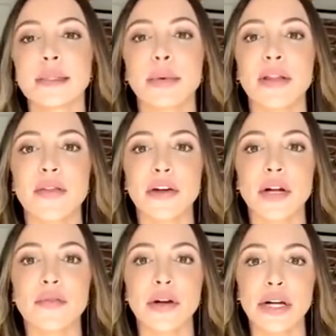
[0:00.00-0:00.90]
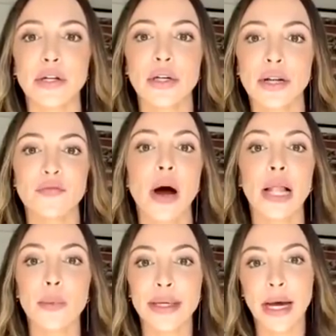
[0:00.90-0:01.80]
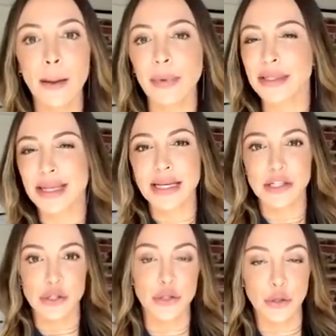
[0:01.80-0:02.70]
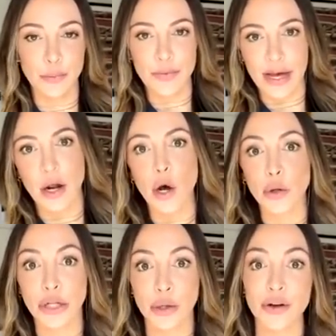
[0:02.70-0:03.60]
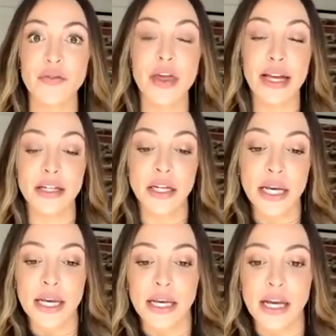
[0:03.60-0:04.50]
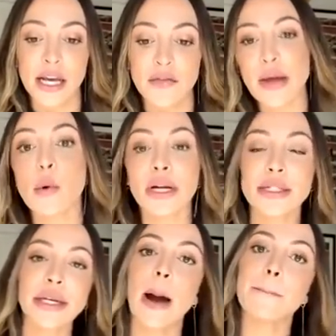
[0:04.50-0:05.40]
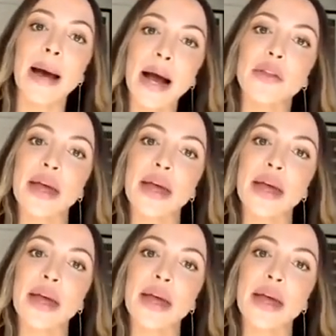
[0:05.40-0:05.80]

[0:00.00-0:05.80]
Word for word: but they're not very good at following up because they assume that oh you know if they if they wanted to come back they